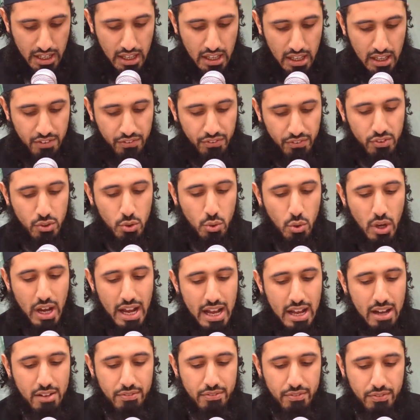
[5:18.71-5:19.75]
if you
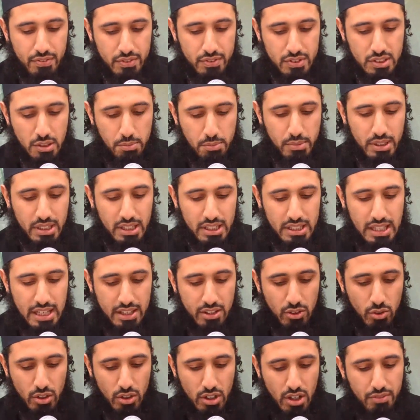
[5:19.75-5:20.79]
have somebody
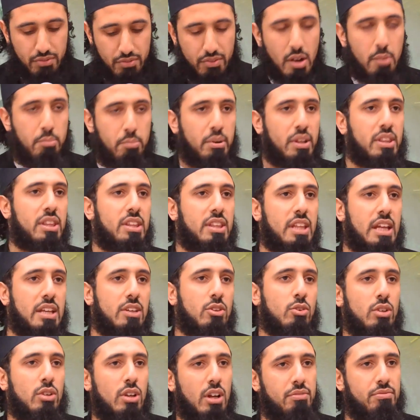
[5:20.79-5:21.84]
that you love, a brother that
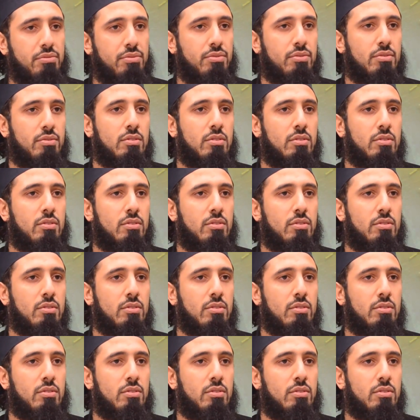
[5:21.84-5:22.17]
you love,